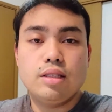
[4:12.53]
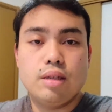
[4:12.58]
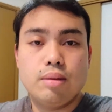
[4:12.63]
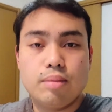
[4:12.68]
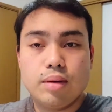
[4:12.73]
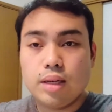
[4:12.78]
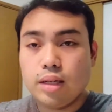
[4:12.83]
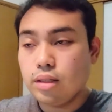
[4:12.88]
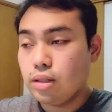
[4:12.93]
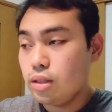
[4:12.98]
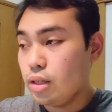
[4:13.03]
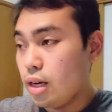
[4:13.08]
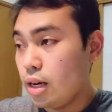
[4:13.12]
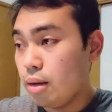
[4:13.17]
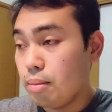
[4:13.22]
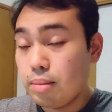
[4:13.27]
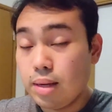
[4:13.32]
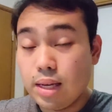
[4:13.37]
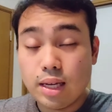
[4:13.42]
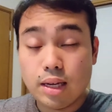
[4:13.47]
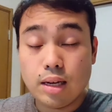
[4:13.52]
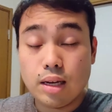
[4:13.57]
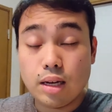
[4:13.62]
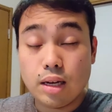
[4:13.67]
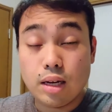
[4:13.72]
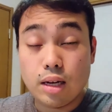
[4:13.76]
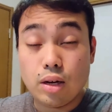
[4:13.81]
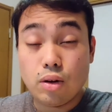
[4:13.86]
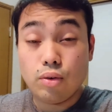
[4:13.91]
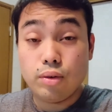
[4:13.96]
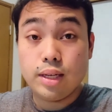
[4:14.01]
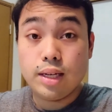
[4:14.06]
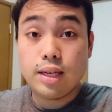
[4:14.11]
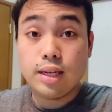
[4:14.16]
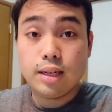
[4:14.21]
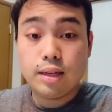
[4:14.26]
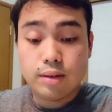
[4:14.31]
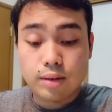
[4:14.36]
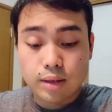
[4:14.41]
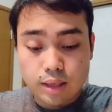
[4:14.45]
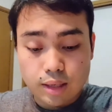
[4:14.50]
so I'm gonna try to make
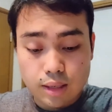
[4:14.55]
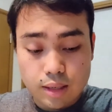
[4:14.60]
onigiri right